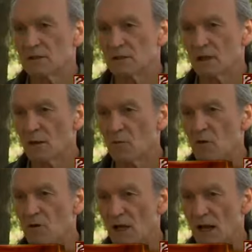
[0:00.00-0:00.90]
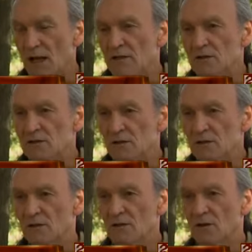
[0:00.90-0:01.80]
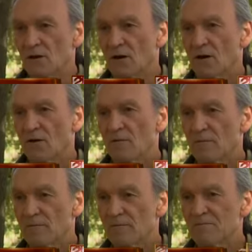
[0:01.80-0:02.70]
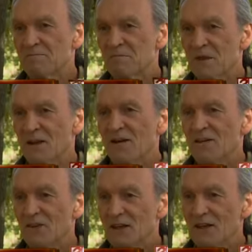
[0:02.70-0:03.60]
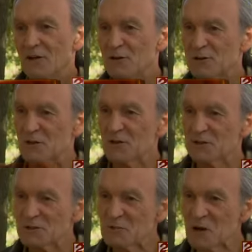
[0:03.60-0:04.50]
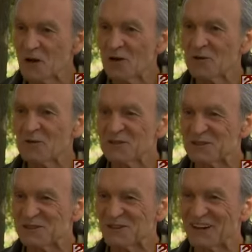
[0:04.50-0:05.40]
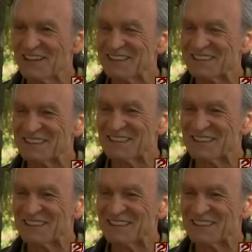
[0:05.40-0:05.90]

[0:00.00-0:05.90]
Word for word: It's a lot more relaxed. Um, the egos are a little smaller, which is great.